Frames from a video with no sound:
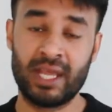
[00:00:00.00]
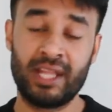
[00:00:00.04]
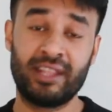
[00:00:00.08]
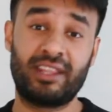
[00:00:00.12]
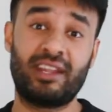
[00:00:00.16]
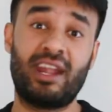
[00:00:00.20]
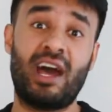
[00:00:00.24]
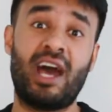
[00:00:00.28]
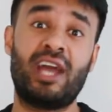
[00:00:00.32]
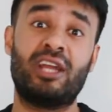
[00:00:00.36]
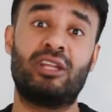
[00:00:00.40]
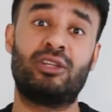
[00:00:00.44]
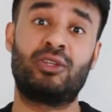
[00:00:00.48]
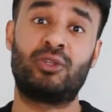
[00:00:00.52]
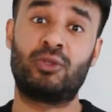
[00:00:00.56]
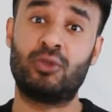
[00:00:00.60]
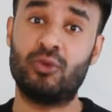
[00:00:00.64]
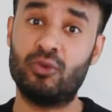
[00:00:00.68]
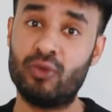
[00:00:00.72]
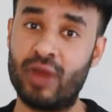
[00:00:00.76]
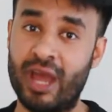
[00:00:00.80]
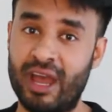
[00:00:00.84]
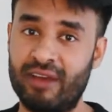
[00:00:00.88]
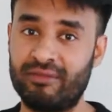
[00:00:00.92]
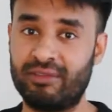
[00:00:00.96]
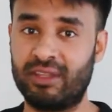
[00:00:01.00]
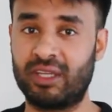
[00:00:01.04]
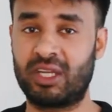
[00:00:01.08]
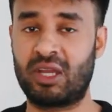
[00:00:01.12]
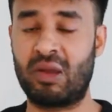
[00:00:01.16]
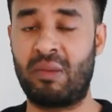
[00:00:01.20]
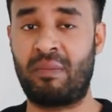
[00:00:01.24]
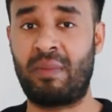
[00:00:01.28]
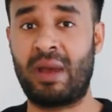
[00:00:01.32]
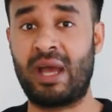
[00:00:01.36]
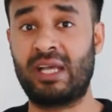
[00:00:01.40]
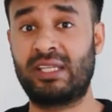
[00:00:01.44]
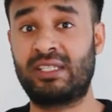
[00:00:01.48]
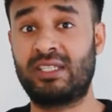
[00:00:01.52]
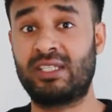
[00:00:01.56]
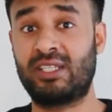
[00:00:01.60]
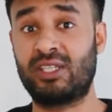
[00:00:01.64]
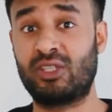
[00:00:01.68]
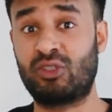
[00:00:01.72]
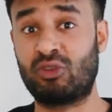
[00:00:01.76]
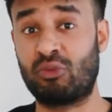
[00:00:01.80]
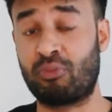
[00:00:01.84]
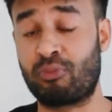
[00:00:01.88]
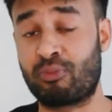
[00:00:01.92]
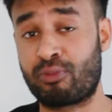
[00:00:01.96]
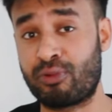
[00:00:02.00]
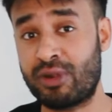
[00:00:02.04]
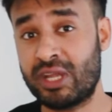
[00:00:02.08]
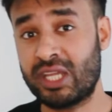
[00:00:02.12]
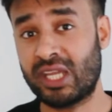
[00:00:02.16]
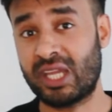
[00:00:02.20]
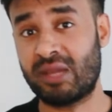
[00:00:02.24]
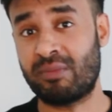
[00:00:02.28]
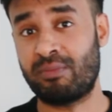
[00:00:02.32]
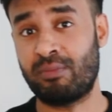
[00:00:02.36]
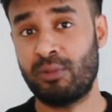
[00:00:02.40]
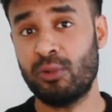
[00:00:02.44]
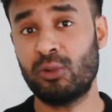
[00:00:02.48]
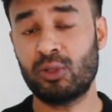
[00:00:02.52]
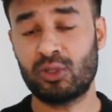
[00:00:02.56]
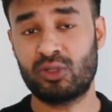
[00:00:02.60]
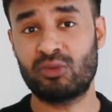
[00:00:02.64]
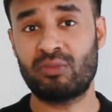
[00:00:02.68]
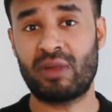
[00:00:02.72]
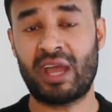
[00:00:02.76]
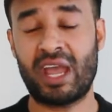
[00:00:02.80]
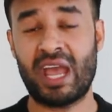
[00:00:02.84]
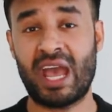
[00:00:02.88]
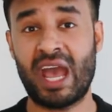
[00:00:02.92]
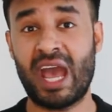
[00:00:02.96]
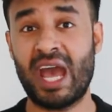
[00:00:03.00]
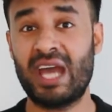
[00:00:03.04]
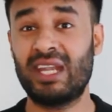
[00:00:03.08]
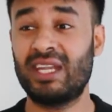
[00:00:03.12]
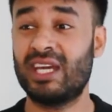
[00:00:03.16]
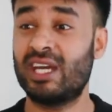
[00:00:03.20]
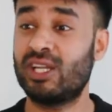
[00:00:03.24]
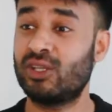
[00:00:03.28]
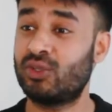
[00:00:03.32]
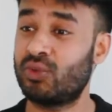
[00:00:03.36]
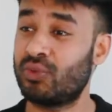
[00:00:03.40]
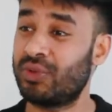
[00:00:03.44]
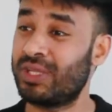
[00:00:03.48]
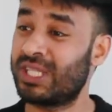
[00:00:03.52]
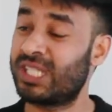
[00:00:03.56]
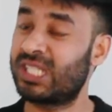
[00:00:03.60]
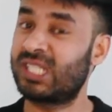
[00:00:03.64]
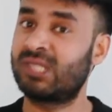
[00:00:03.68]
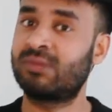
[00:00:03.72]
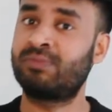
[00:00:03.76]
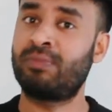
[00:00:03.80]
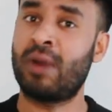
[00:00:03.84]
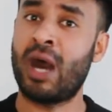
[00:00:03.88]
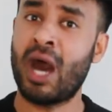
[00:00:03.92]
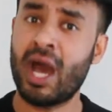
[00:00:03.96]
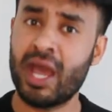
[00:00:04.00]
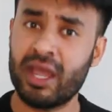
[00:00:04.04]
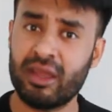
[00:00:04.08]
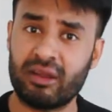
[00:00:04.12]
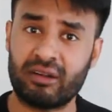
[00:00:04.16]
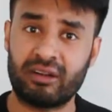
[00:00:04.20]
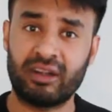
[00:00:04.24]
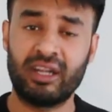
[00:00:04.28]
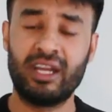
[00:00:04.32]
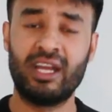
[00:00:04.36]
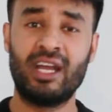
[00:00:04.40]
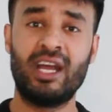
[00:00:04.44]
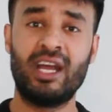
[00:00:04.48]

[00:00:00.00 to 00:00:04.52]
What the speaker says: that I do have the capacity to bring a book to my hand and to inspire